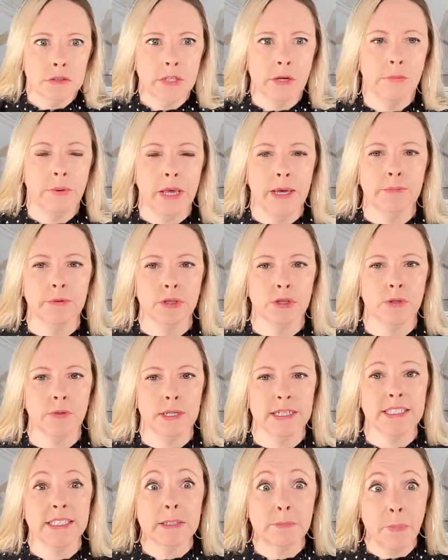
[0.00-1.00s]
to be able to
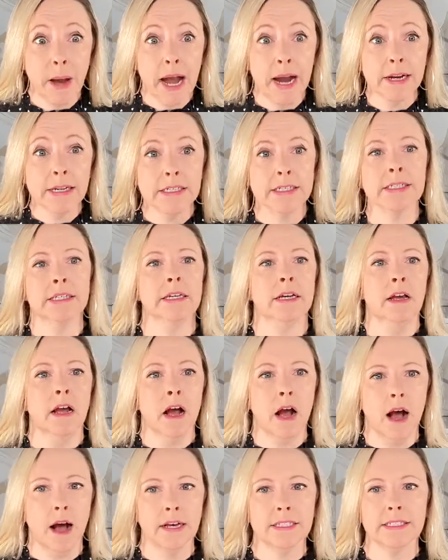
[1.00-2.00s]
expect
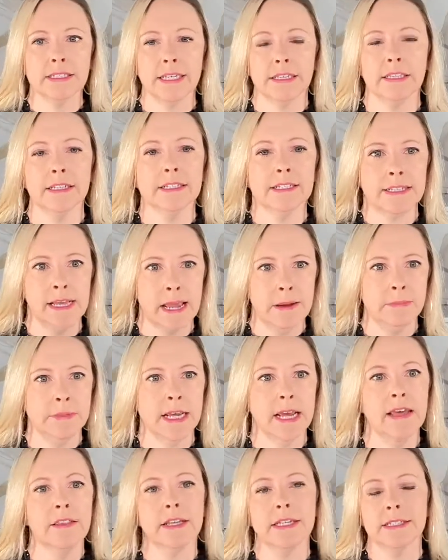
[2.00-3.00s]
us at the same
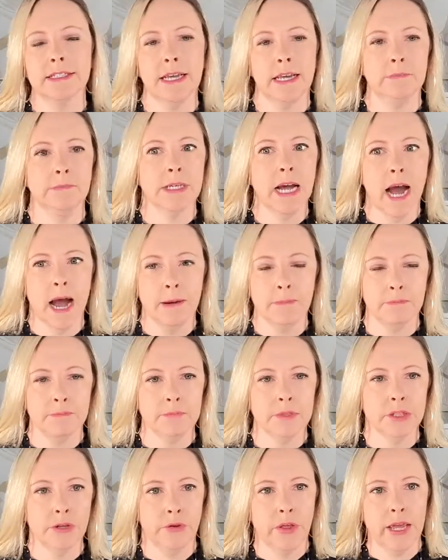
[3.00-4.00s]
day, the same time,
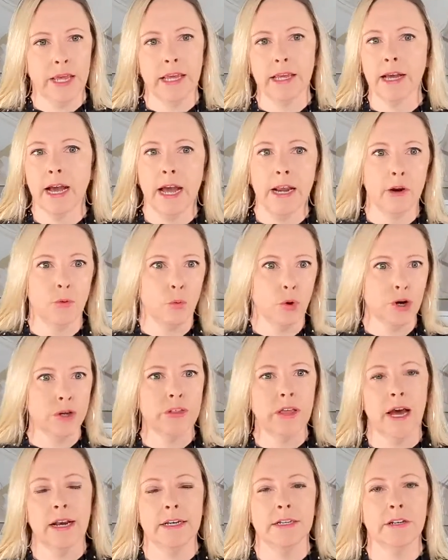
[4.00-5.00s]
so they can kind of
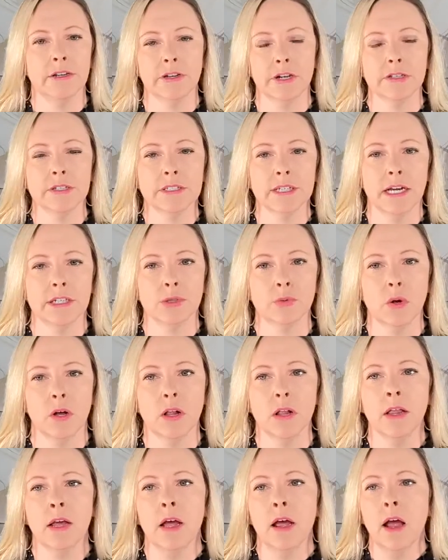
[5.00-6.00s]
work that into their
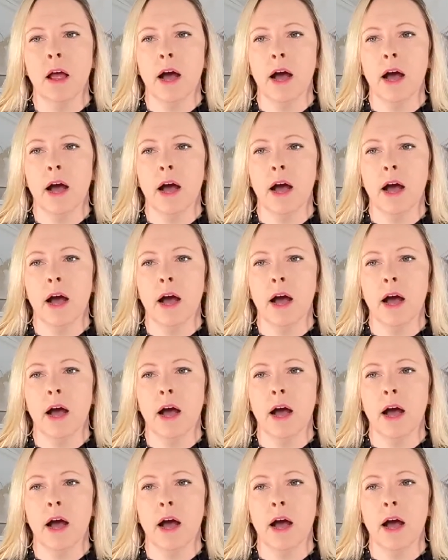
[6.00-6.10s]
schedule.